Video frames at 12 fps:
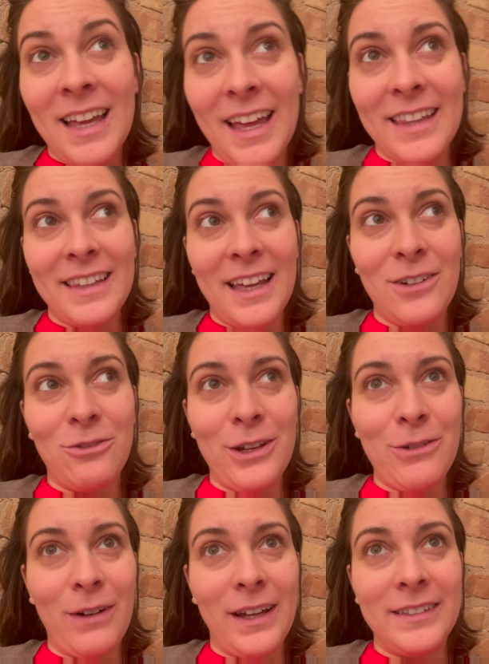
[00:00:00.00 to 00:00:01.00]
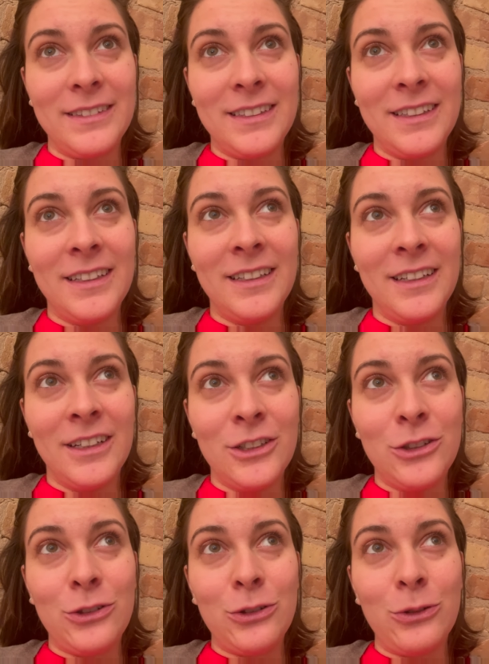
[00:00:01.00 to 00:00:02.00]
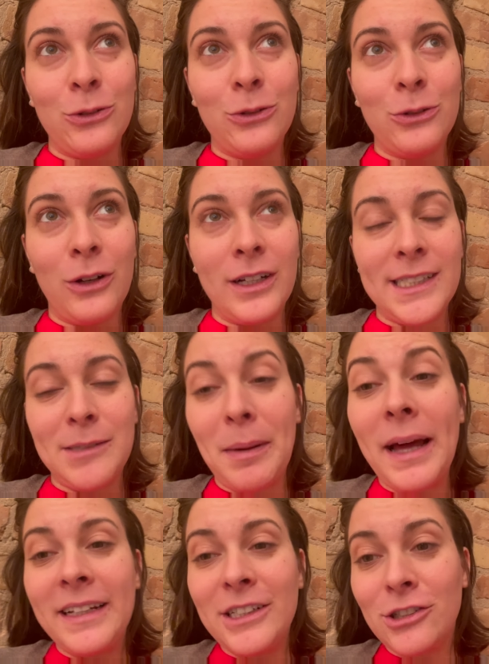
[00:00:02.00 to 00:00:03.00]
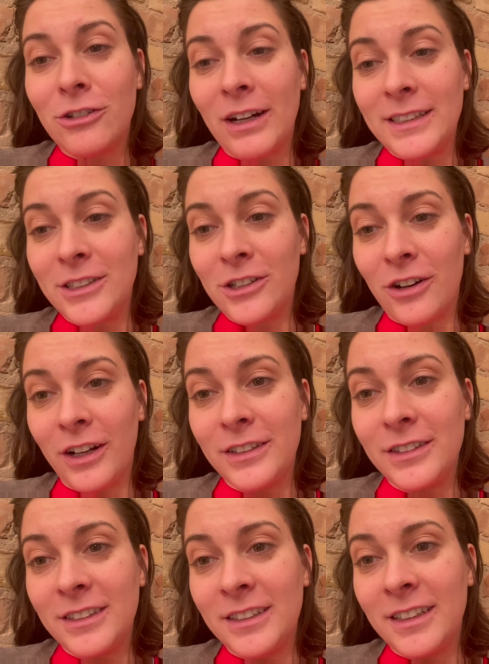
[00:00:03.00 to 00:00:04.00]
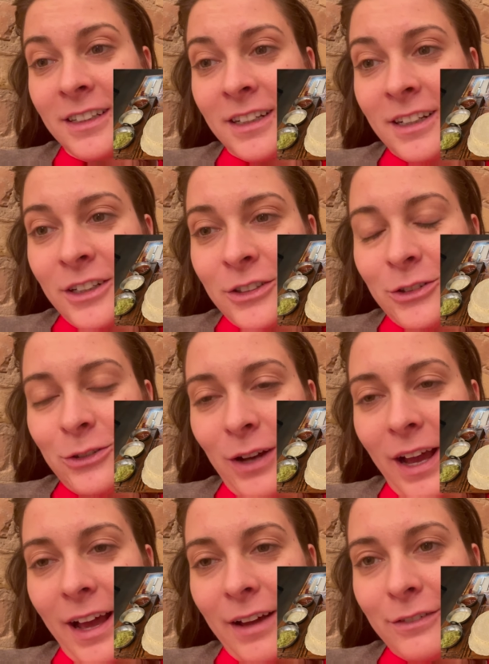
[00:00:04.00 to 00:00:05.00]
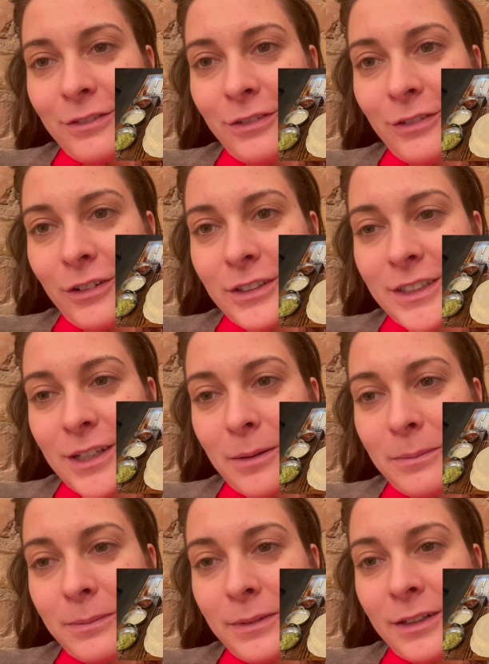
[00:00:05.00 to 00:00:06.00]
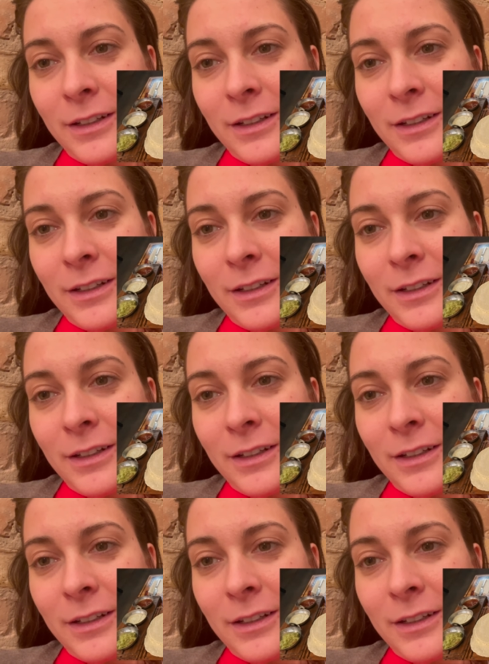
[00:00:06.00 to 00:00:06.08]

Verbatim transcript: And then we went to a Spanish restaurant to have some